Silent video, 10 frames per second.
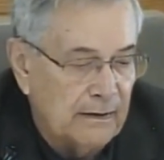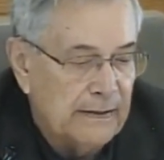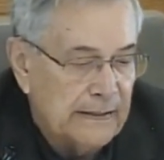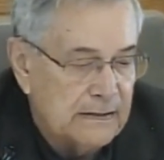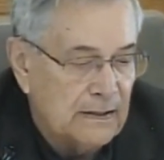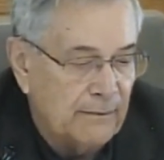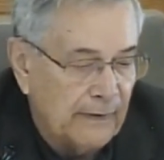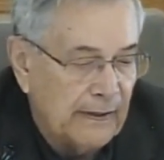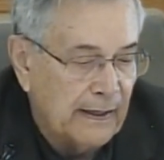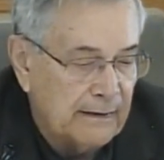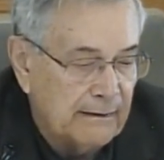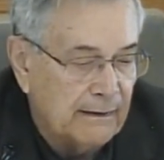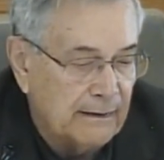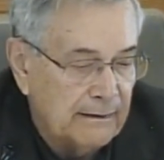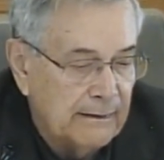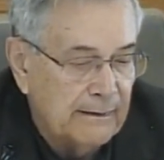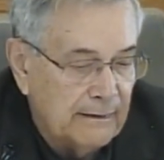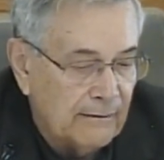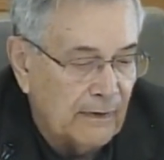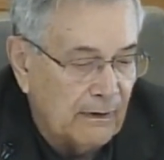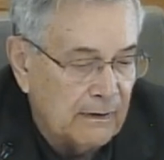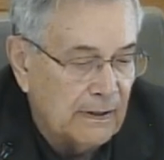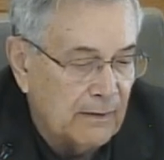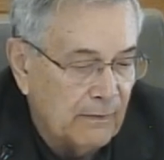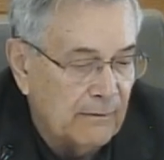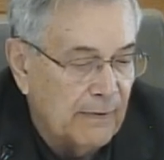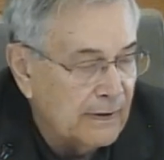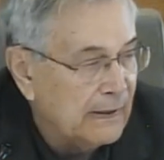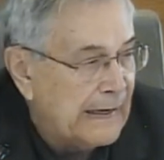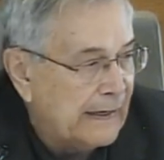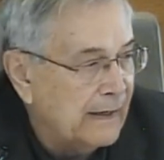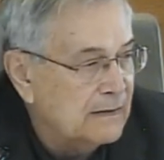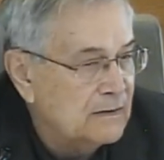needs something that for a long time we've been lacking.